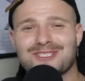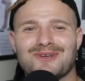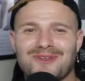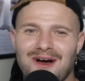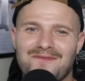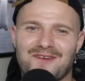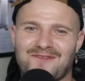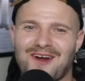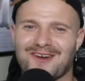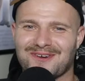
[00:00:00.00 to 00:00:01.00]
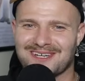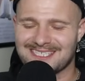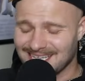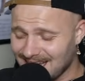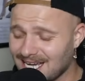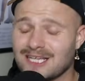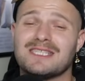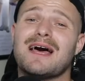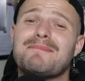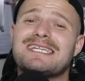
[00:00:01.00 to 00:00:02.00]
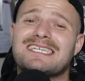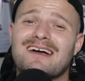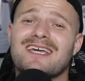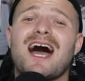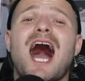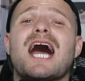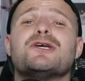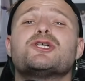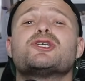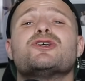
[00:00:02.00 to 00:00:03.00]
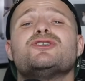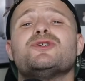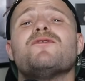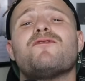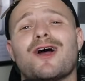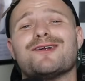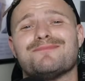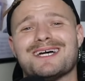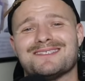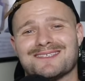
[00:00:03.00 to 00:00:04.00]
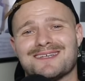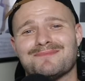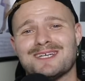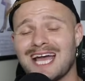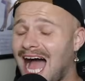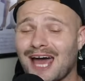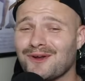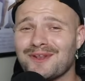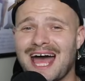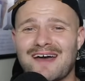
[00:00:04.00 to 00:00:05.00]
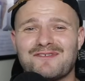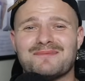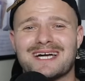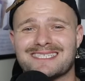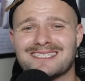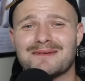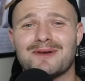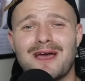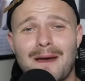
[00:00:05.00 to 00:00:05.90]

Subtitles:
also love the fart noise because let me tell you, I sure do fart in my sleep. I don't laugh in my sleep,